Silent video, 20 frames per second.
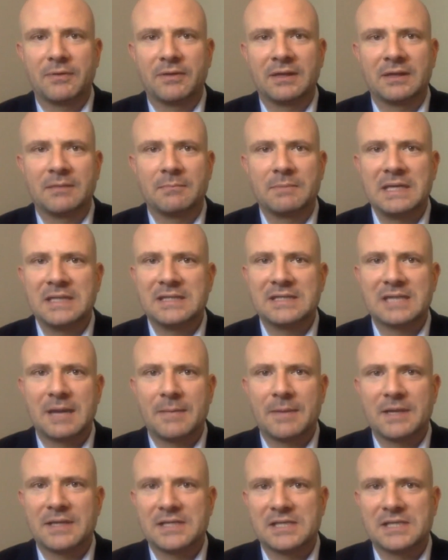But in the
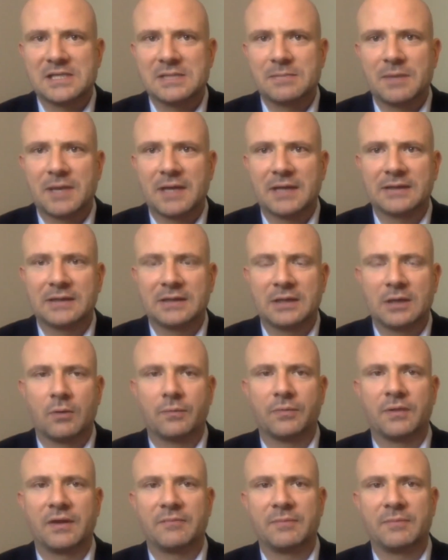meantime, I suspect you know